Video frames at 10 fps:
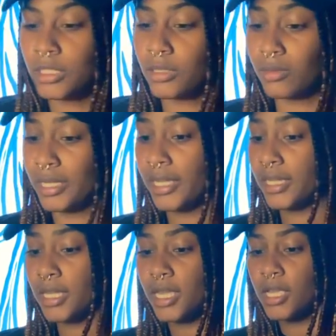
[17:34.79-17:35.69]

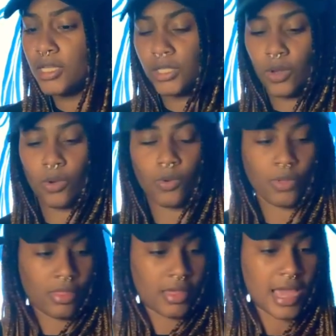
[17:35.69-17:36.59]
Okay, so
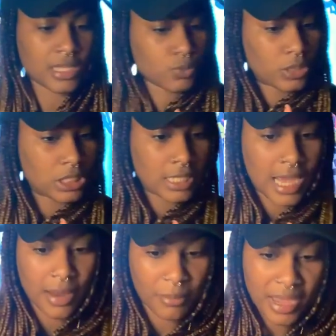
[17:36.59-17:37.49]
that's what you
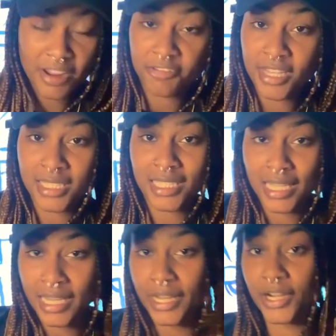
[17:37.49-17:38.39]
got
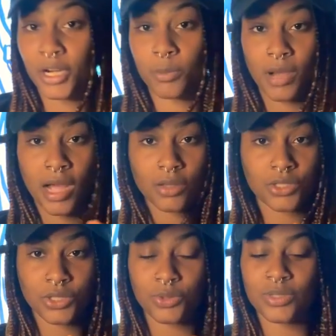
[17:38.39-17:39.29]
manifesting here. Pile
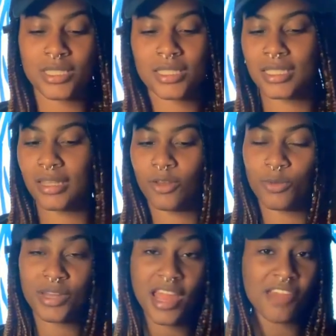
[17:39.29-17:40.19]
2 is a little
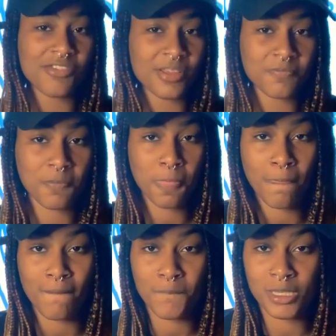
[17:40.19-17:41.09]
bit heavy.
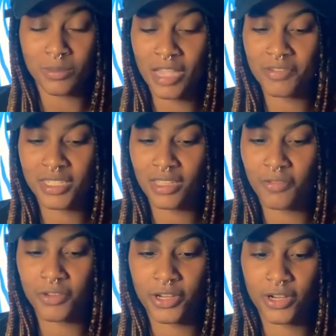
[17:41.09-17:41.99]
Some heavy
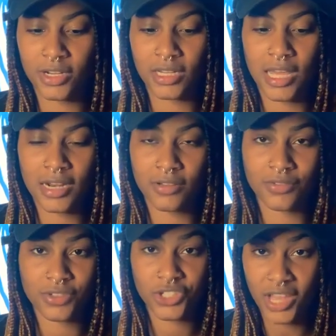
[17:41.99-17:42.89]
stuff here, a lot
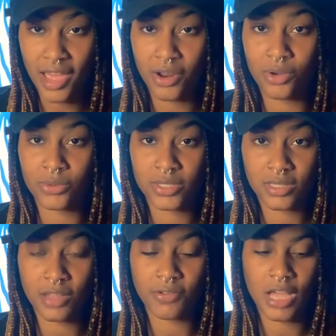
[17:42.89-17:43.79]
of shadow
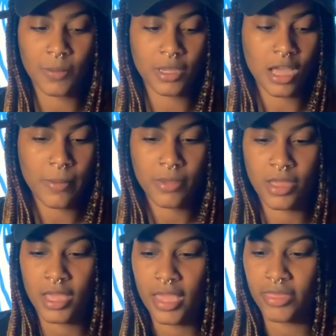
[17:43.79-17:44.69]
stuff coming up
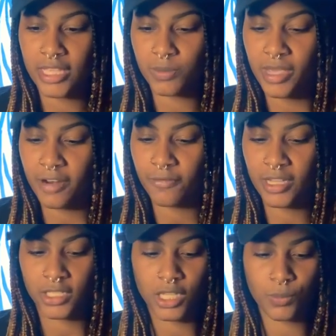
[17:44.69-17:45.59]
that's
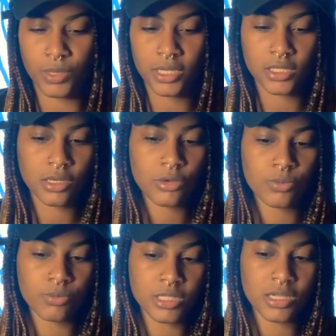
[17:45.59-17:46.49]
manifesting, but it's good.
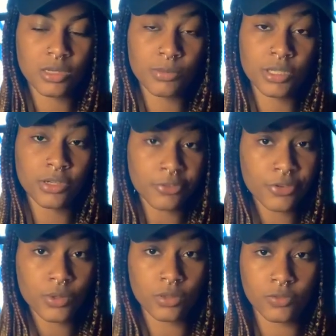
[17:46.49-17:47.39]
It's going to be good
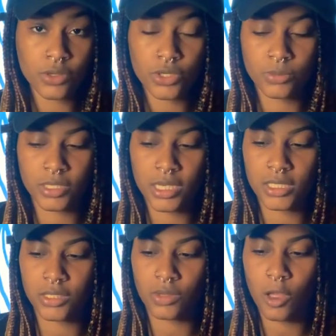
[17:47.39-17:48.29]
for you in the future,
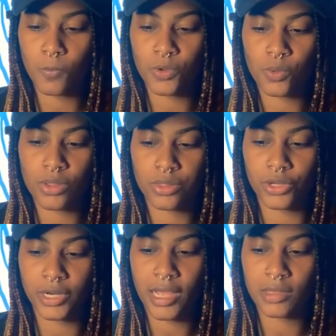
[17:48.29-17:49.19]
because it'll help you with
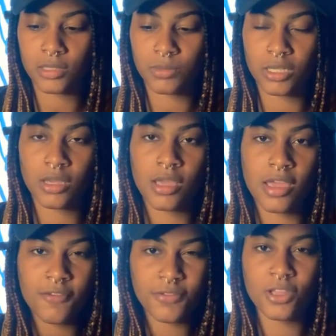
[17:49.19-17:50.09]
learning how to
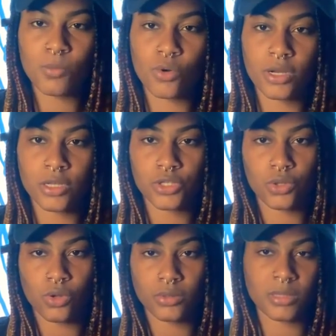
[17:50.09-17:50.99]
feel more in
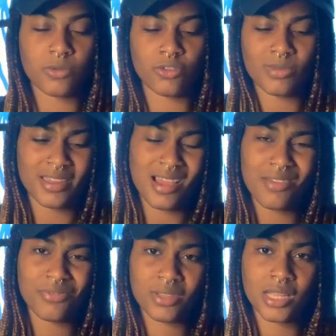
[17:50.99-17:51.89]
control. Some of you may
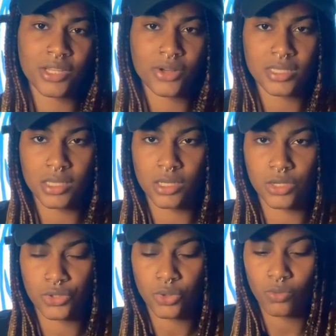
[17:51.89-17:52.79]
not feel like you're as in
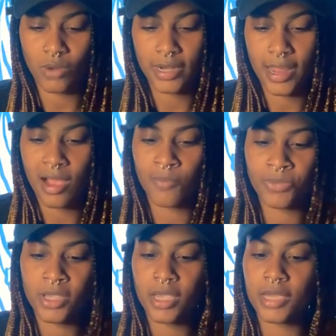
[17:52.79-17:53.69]
control right now,
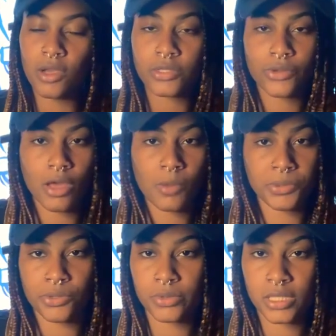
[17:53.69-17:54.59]
and also help
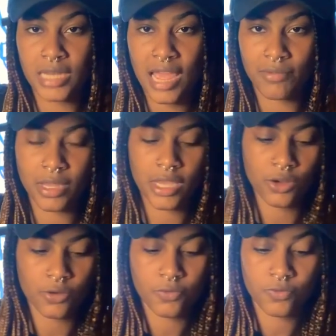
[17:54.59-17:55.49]
you to navigate
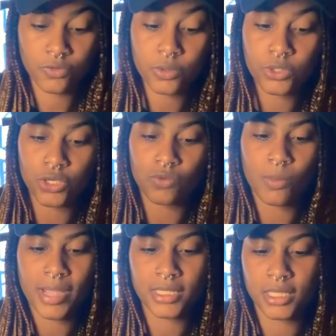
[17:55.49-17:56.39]
your future
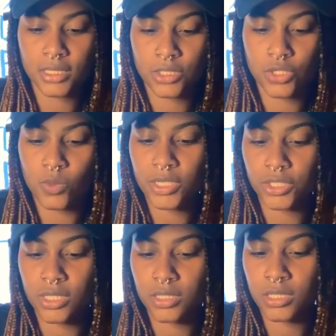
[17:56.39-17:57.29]
romantic
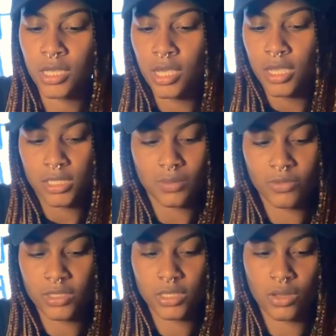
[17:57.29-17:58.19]
situations. Some
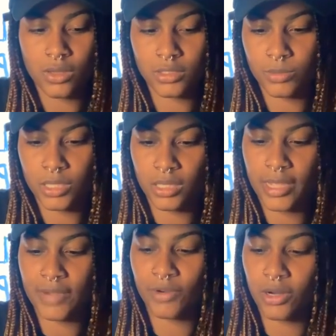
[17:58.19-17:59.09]
of this could also be
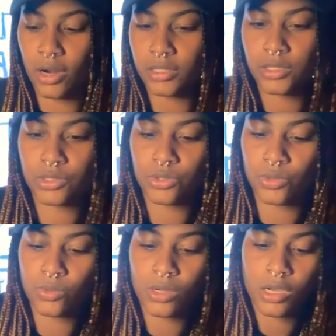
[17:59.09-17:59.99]
like in regards
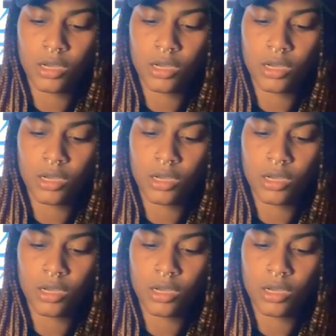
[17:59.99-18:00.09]
to